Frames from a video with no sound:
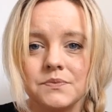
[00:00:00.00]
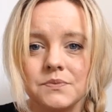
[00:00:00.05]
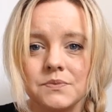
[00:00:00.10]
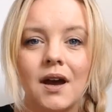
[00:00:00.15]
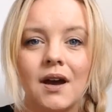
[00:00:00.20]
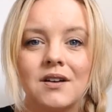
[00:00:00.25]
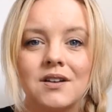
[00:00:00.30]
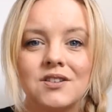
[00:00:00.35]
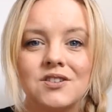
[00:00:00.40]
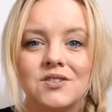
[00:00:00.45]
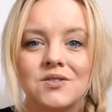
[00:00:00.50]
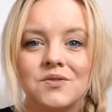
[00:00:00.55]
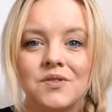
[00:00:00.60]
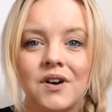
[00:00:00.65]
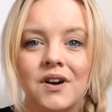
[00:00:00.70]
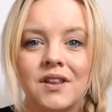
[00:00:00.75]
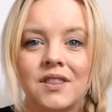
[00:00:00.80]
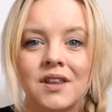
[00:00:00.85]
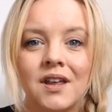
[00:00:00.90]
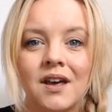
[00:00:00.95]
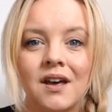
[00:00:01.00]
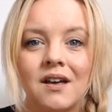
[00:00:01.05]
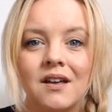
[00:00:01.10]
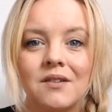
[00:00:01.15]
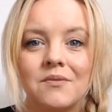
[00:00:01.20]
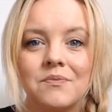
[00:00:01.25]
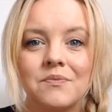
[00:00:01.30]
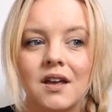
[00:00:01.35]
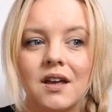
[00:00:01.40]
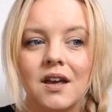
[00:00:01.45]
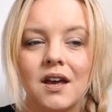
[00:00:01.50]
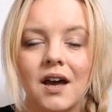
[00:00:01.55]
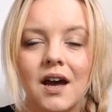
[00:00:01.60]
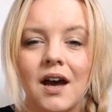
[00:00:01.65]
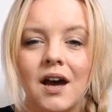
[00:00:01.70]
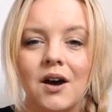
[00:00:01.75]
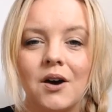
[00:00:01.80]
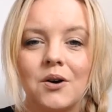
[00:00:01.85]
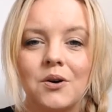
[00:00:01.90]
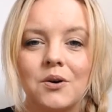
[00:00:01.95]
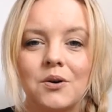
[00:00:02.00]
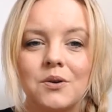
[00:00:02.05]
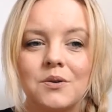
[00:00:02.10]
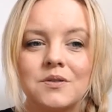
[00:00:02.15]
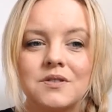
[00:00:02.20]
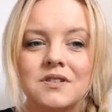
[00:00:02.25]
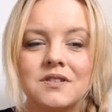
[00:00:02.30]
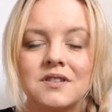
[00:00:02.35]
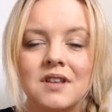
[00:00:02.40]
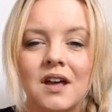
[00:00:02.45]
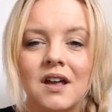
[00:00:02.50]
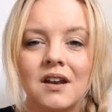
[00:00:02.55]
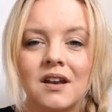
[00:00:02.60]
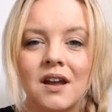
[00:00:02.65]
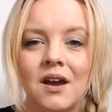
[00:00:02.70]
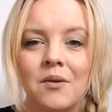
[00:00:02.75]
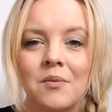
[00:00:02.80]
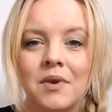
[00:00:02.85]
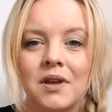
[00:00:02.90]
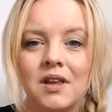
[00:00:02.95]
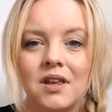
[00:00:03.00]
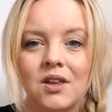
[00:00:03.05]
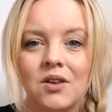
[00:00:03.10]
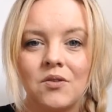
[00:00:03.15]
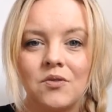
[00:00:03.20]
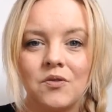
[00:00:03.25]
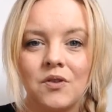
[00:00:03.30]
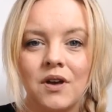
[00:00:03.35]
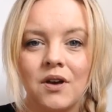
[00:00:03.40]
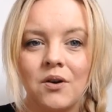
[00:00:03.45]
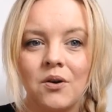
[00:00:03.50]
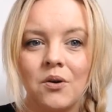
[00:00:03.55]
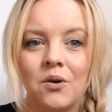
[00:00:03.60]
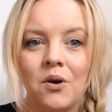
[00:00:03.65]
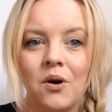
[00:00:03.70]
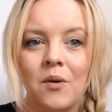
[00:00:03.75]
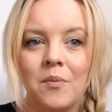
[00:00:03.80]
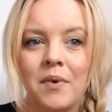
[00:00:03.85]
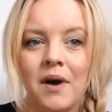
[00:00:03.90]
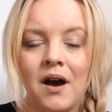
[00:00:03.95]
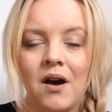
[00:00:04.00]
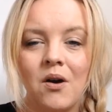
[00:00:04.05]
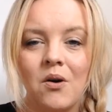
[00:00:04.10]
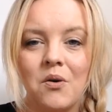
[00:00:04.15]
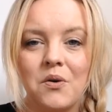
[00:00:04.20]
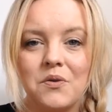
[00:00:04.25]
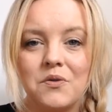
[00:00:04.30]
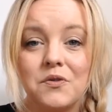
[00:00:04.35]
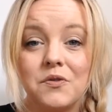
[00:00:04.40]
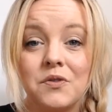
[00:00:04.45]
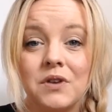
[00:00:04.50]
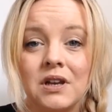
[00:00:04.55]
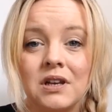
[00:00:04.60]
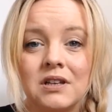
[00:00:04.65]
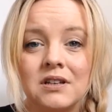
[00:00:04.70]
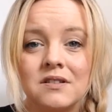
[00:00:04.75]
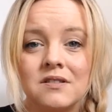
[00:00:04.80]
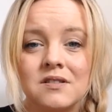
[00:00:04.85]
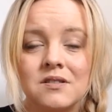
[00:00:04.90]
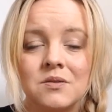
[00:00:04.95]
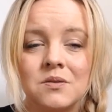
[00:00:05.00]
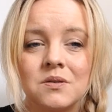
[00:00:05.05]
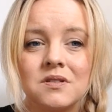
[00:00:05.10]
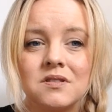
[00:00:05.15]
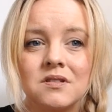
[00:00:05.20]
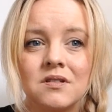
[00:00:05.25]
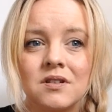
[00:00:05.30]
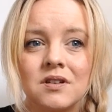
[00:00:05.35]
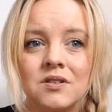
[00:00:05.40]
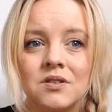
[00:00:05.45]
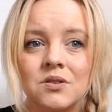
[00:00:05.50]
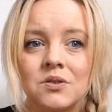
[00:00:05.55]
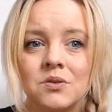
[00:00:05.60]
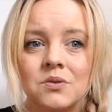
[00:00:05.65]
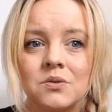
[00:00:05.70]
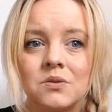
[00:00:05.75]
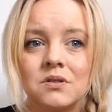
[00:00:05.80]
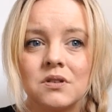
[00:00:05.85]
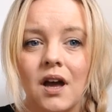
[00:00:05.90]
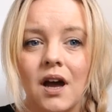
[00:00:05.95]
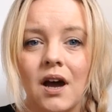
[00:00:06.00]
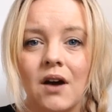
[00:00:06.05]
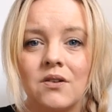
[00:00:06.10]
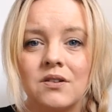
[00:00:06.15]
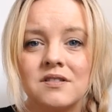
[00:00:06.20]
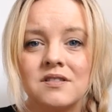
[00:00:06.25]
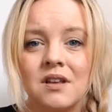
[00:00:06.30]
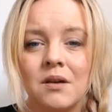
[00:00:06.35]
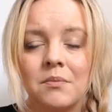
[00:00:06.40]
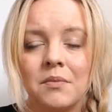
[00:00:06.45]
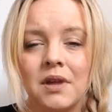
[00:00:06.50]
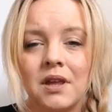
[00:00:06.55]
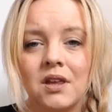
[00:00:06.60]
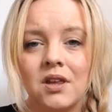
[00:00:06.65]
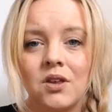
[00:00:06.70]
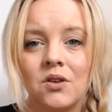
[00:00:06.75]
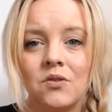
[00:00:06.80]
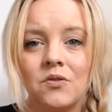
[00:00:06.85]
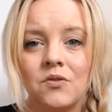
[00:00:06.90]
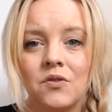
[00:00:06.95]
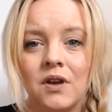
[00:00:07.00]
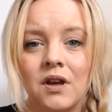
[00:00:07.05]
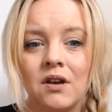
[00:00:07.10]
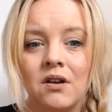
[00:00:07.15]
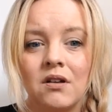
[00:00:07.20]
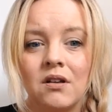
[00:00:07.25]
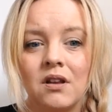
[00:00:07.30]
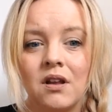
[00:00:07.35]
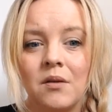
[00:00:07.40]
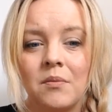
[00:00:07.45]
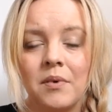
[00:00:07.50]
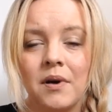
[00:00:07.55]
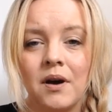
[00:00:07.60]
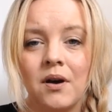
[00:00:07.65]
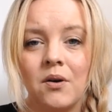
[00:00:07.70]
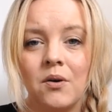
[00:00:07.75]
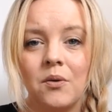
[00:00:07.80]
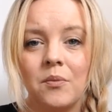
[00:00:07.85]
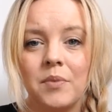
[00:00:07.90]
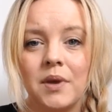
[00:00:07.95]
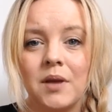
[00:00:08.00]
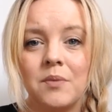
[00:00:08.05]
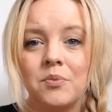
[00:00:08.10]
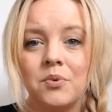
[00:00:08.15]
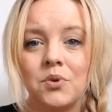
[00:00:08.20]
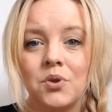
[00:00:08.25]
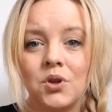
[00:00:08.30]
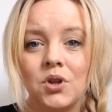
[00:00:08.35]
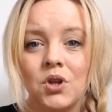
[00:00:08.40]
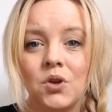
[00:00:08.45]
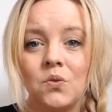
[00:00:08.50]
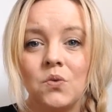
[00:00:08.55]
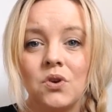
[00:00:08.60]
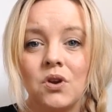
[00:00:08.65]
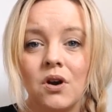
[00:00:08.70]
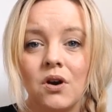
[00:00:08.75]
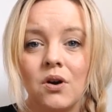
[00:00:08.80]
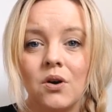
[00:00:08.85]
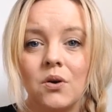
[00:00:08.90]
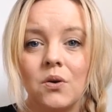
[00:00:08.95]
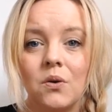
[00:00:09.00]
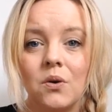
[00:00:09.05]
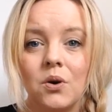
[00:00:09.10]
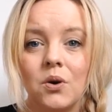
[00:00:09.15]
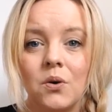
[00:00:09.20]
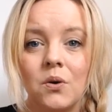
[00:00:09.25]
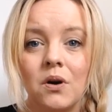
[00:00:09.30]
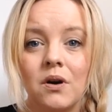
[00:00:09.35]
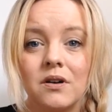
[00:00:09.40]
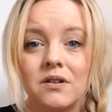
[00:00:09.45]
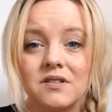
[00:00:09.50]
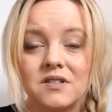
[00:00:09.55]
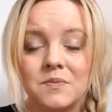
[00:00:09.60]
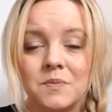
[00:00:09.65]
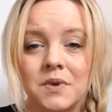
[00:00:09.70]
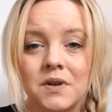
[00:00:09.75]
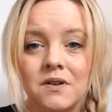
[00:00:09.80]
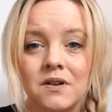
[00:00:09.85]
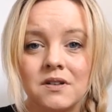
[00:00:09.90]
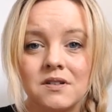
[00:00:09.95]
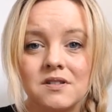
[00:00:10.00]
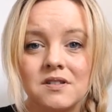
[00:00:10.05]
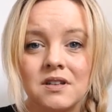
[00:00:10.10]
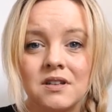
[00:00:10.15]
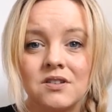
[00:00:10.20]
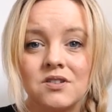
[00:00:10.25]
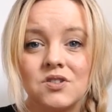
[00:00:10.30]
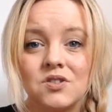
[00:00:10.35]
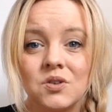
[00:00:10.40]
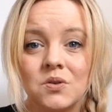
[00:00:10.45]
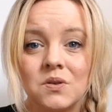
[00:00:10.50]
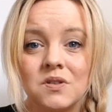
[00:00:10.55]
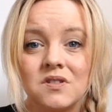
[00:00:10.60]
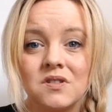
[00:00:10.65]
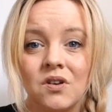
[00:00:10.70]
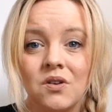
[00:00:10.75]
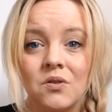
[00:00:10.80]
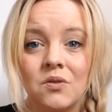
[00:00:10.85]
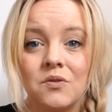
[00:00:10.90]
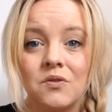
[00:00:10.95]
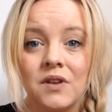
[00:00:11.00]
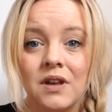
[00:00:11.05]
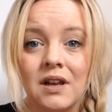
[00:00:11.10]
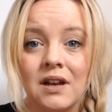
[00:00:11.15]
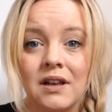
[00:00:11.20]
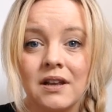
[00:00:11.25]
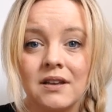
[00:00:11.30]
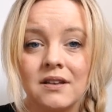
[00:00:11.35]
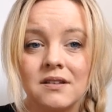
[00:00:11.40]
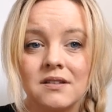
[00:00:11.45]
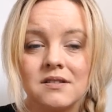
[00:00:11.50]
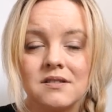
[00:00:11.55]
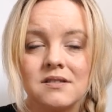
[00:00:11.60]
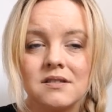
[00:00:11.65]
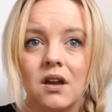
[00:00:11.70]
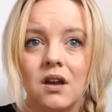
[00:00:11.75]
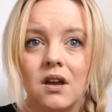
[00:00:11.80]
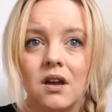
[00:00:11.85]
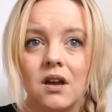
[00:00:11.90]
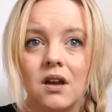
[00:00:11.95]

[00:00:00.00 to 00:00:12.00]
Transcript: How did you find that? How does that now make you feel about feeling suicidal? How does that make you feel about people that you know who are experiencing suicidal feelings?